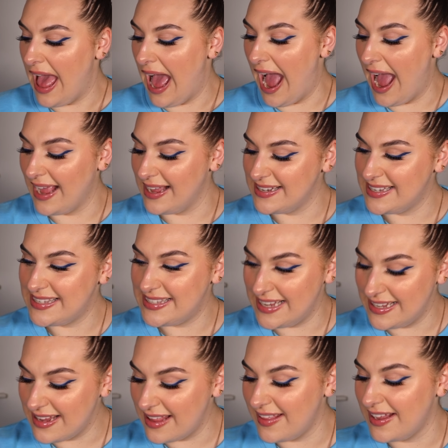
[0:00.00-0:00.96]
I had
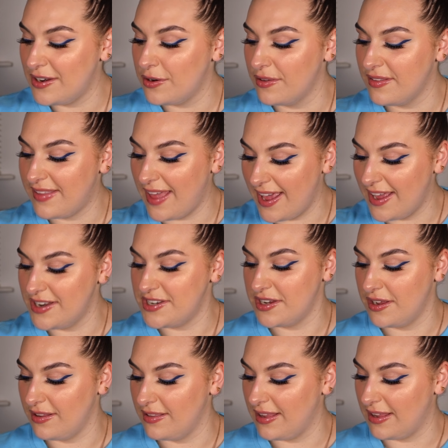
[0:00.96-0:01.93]
seen that they
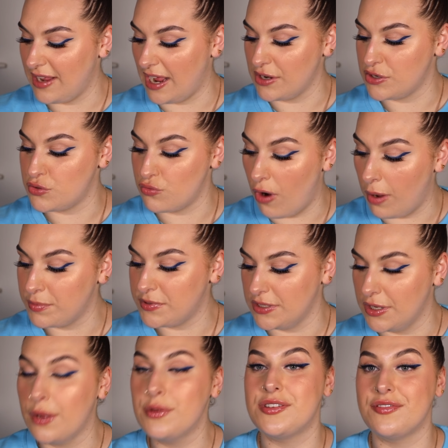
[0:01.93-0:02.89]
had like dropped
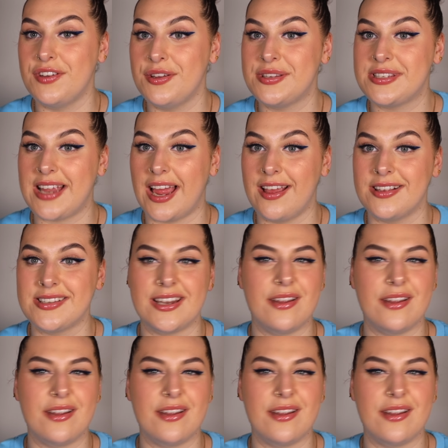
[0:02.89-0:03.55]
loads of new styles,